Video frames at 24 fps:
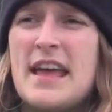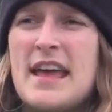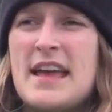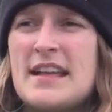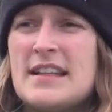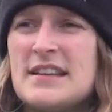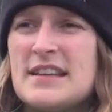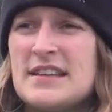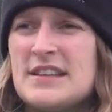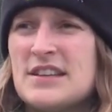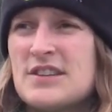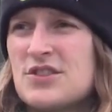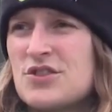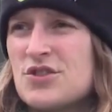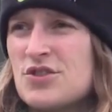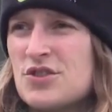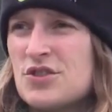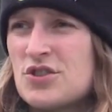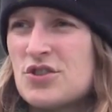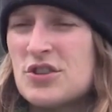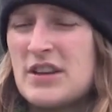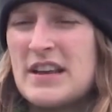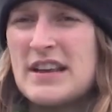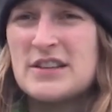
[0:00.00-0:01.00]
and it is
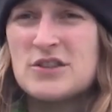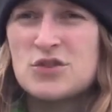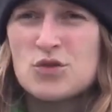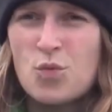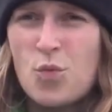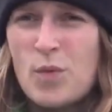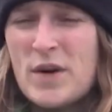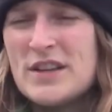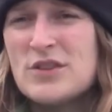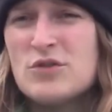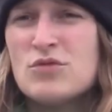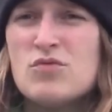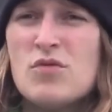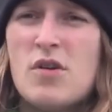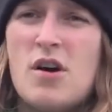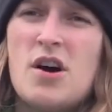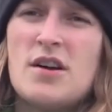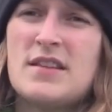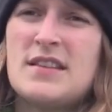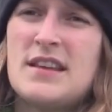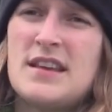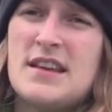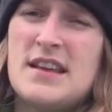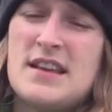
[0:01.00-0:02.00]
just is way too
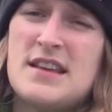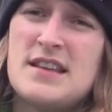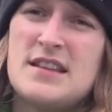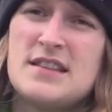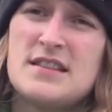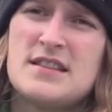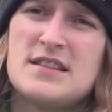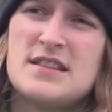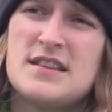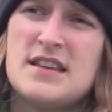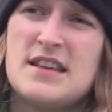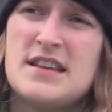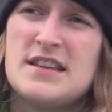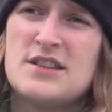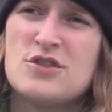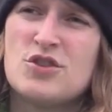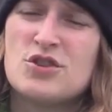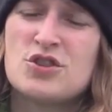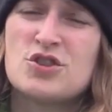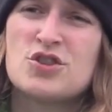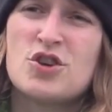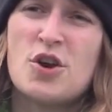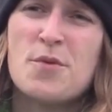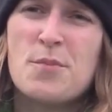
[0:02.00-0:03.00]
hot in, in
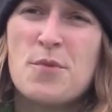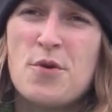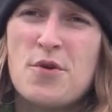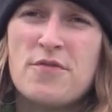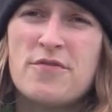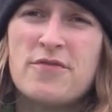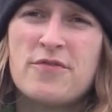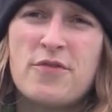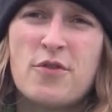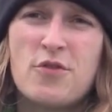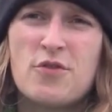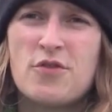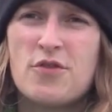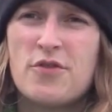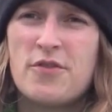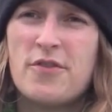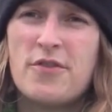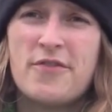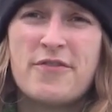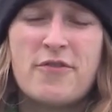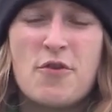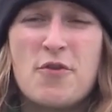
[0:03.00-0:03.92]
the summer for,